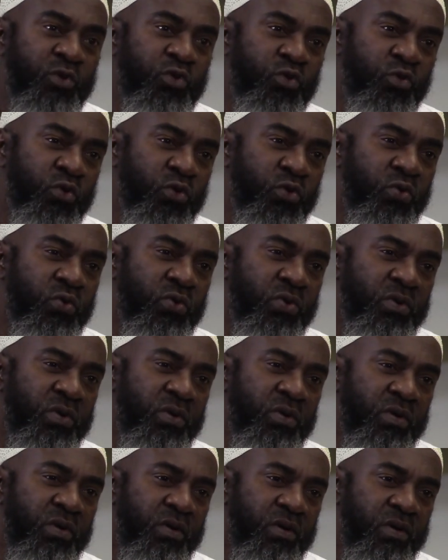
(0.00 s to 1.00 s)

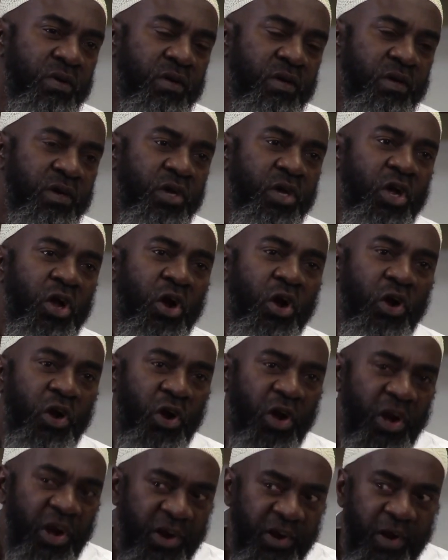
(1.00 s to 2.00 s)
to
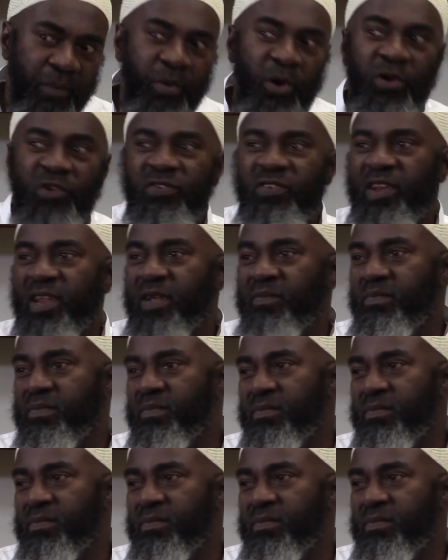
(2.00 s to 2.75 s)
learn about Islam.